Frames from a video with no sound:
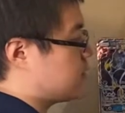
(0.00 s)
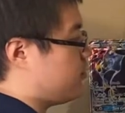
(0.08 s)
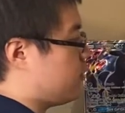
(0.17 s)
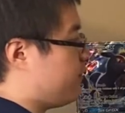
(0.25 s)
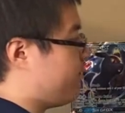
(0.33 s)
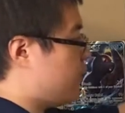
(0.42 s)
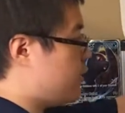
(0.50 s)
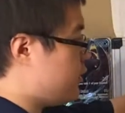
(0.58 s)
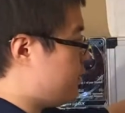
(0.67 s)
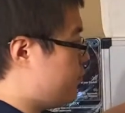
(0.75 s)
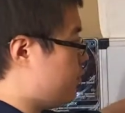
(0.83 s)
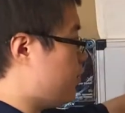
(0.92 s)
is going to
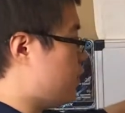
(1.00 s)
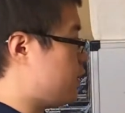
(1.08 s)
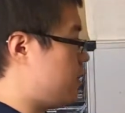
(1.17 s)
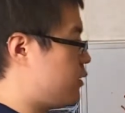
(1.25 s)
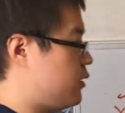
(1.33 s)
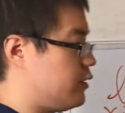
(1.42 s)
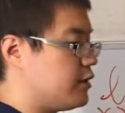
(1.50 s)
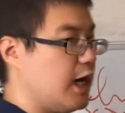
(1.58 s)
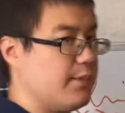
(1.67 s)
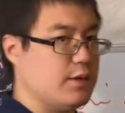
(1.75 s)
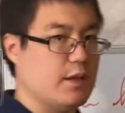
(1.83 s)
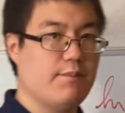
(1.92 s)
infinity, we plug it into the
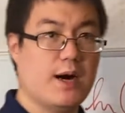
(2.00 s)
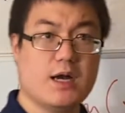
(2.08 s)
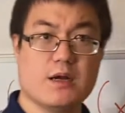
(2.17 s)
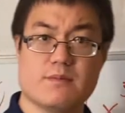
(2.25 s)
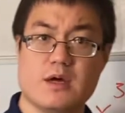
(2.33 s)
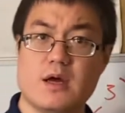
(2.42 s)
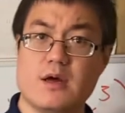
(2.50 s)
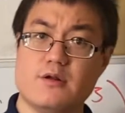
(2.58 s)
top and the bottom.